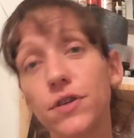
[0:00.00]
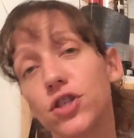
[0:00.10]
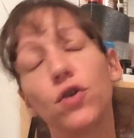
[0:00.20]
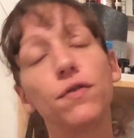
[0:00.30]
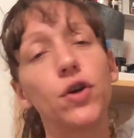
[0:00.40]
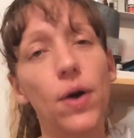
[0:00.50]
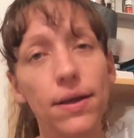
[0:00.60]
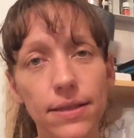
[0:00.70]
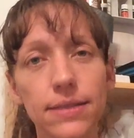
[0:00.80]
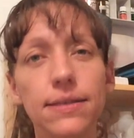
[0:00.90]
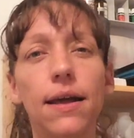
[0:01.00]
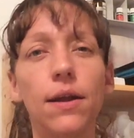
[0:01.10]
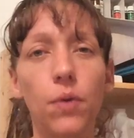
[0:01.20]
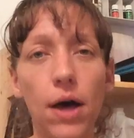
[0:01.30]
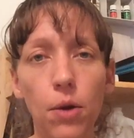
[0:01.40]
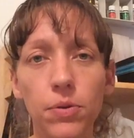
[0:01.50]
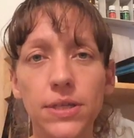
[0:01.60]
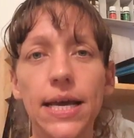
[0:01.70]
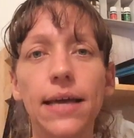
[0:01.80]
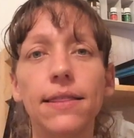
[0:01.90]
So if you go out in the sun, it will help
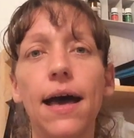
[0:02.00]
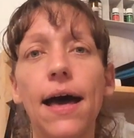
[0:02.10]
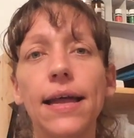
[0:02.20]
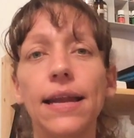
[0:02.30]
protect that.